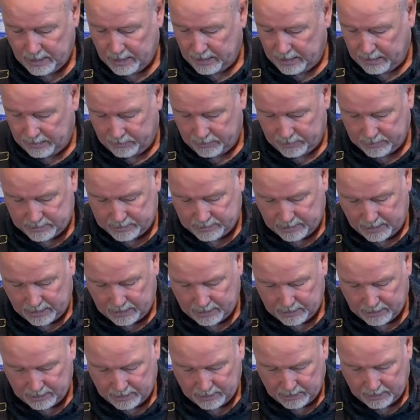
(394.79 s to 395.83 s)
And then
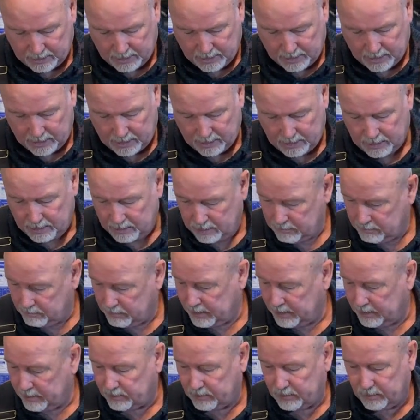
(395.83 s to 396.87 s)
taking a
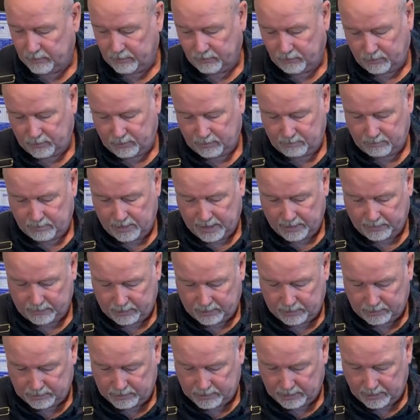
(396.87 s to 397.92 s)
piece of
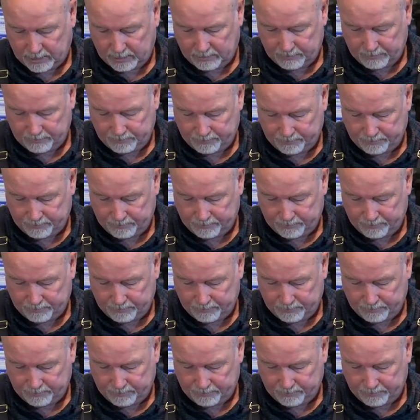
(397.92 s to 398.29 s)
masking tape,